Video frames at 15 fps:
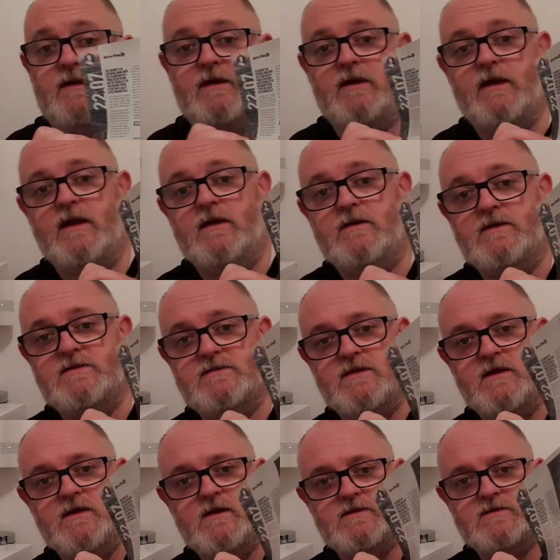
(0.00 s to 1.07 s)
here. It's
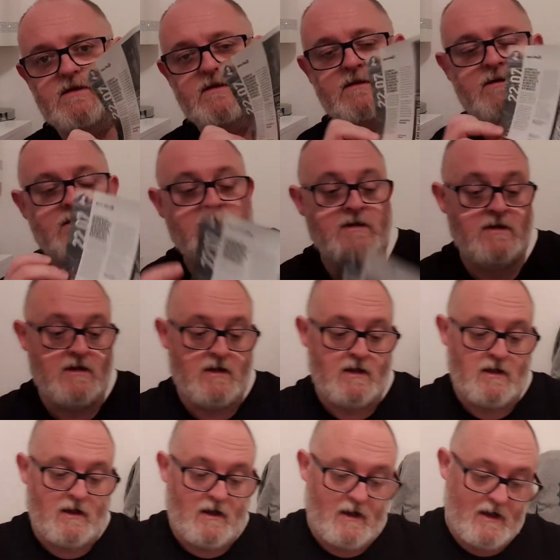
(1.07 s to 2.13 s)
there actually.
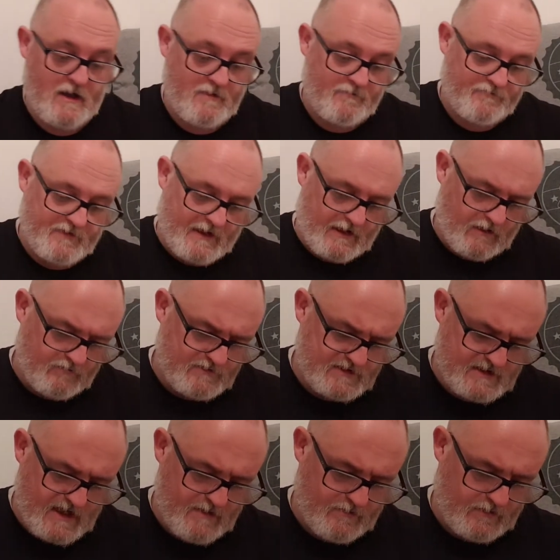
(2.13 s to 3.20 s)
Um, I love
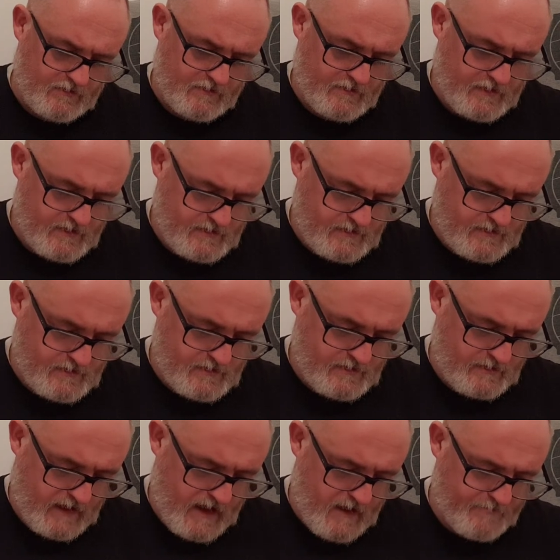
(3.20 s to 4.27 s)
this label.
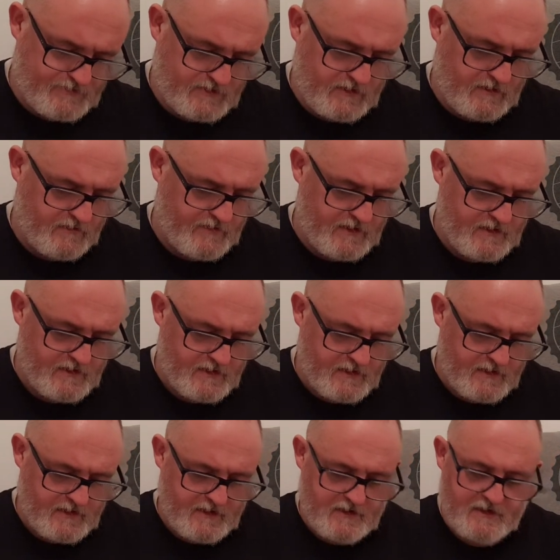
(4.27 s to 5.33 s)
I absolutely love it.
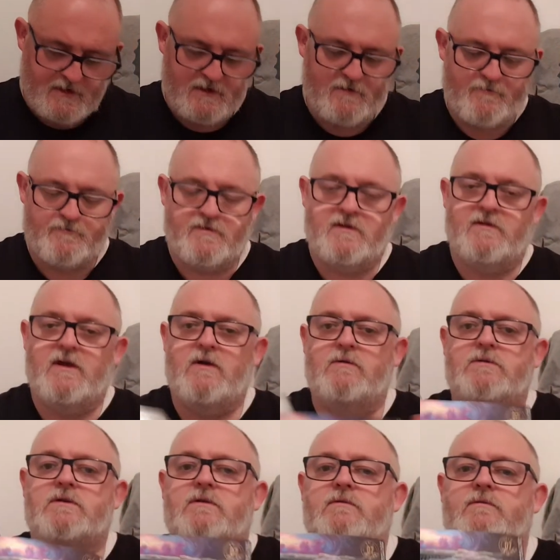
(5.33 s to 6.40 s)
The
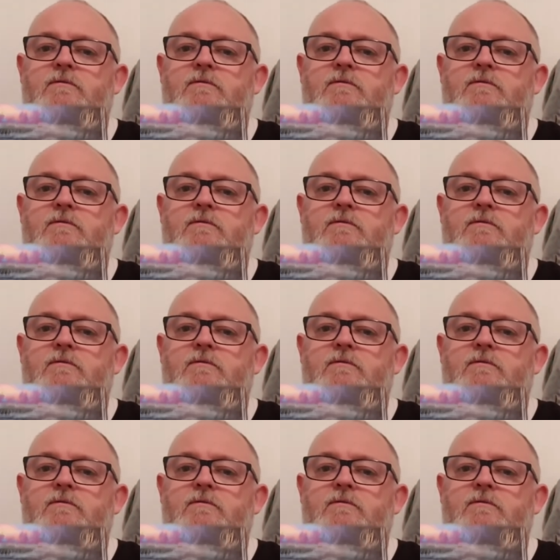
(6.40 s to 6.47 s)
old